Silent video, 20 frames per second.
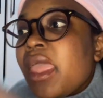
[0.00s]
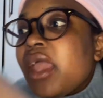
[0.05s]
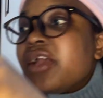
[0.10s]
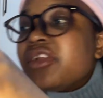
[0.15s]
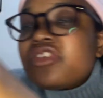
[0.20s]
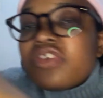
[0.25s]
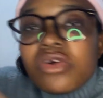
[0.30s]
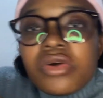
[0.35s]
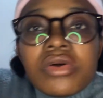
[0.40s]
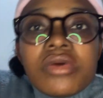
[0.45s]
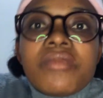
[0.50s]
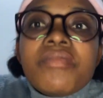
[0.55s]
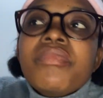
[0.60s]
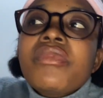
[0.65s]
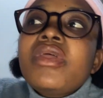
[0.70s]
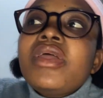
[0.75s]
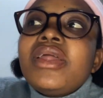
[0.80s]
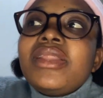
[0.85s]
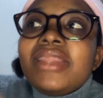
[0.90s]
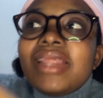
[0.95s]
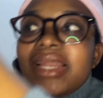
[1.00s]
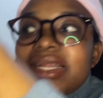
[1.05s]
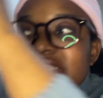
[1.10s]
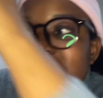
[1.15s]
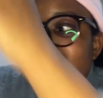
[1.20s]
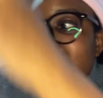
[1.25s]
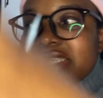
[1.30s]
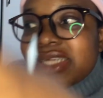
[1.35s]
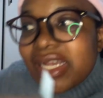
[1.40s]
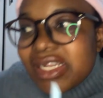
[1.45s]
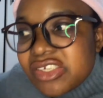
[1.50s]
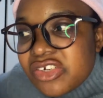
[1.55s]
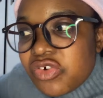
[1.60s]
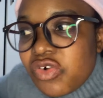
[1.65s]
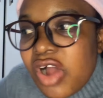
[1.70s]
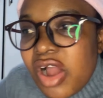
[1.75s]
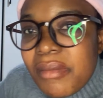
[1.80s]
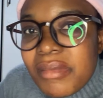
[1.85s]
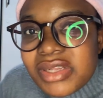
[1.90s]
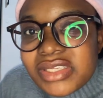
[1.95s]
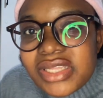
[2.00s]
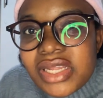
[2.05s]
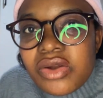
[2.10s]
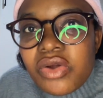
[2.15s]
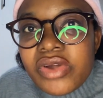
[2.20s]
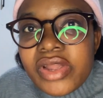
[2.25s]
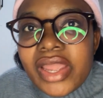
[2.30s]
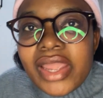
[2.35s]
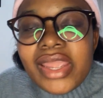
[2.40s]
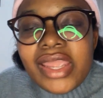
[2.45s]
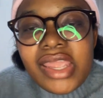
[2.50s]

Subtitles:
So the legislation has requirements that okay,